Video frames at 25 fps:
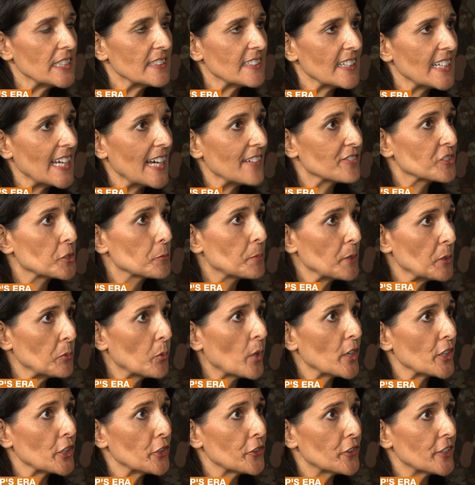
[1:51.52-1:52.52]
think they have to be
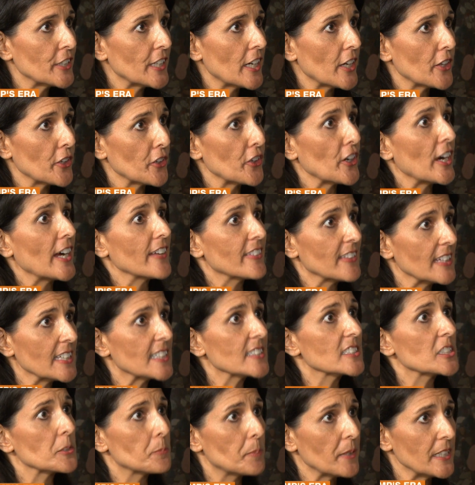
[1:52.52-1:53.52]
one or the other. I
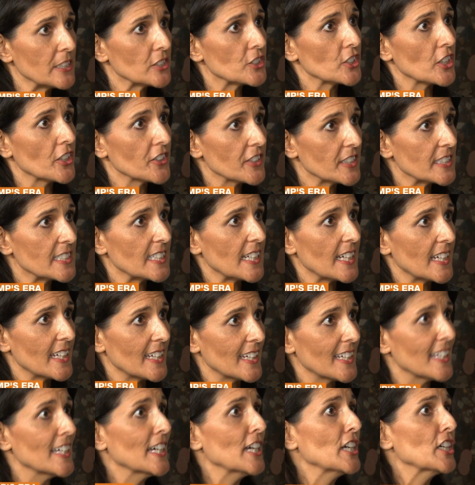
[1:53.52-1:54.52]
think it depends on the
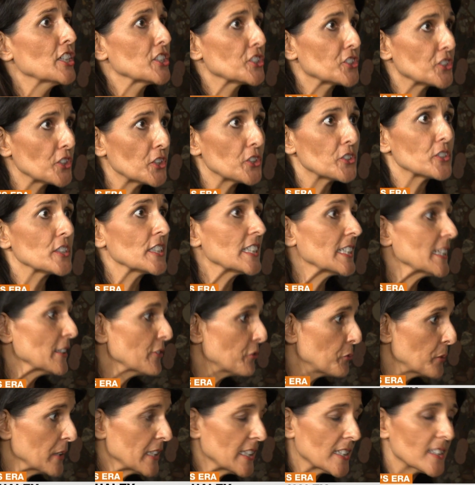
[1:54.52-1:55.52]
day. Certainly,
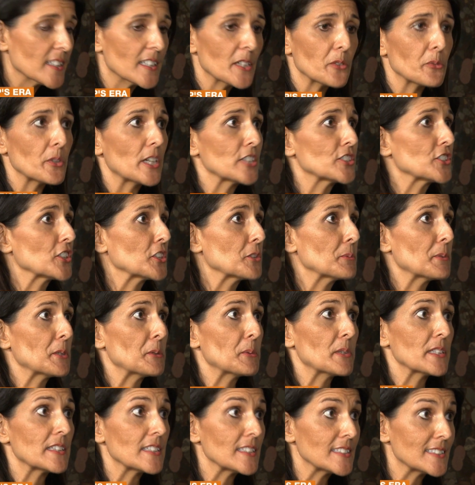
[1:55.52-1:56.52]
if we can get Russia to be
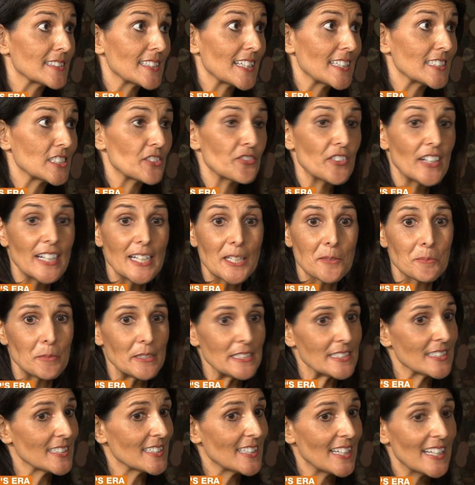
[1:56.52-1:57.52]
with us, that's fine.
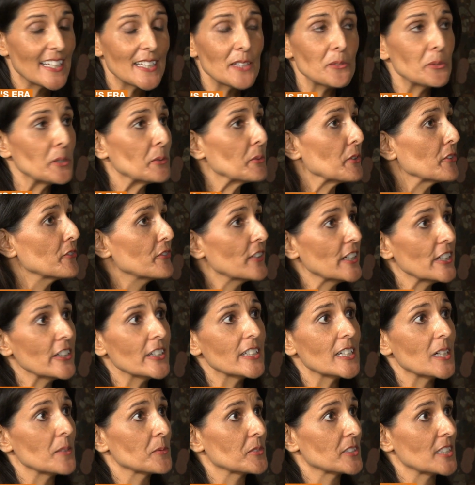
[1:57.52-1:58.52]
But today, we were
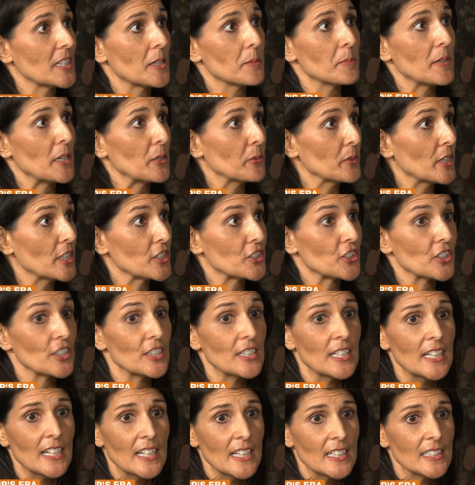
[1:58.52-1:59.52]
very upset by
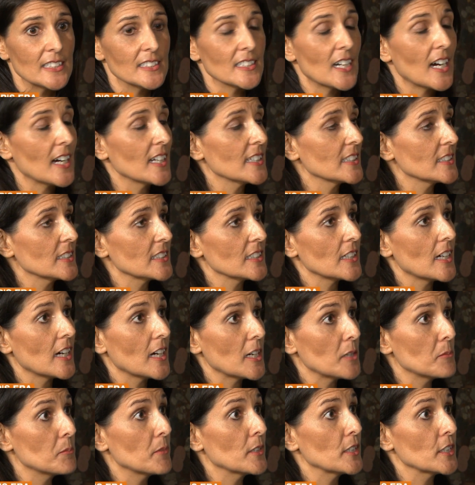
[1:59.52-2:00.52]
Russia not.
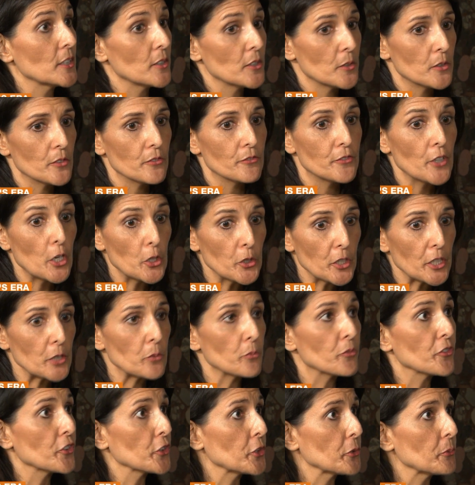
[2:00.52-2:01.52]
Um,
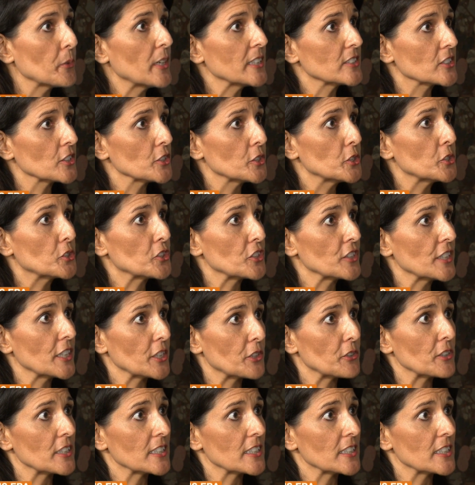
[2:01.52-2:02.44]
voting for the resolution that